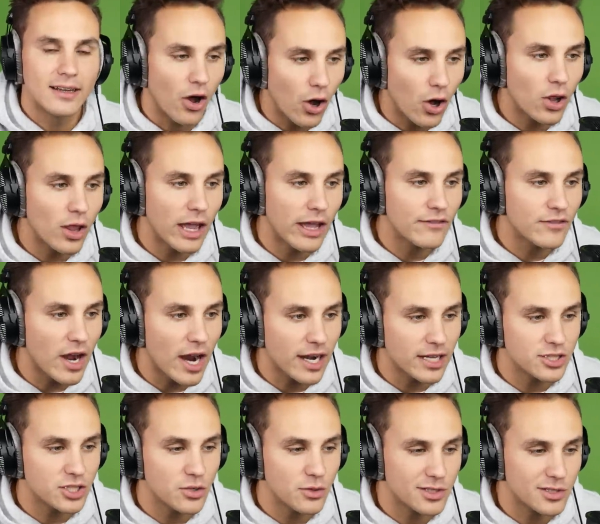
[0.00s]
All I've got
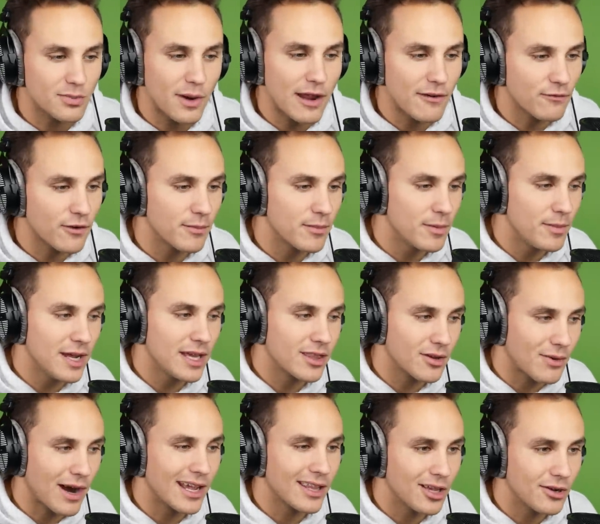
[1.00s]
to do is wait for him to be in
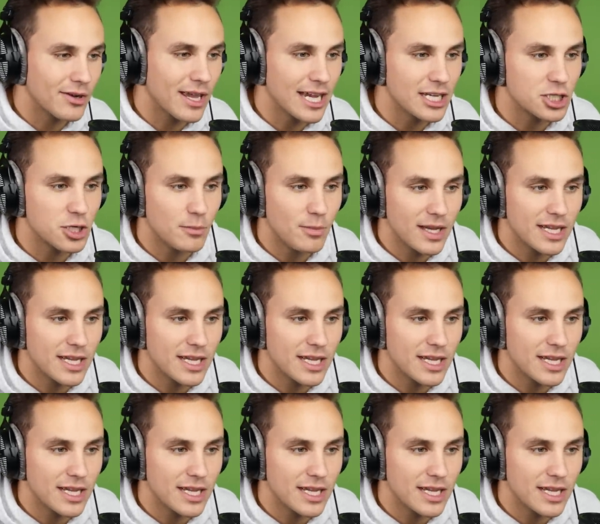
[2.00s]
the right location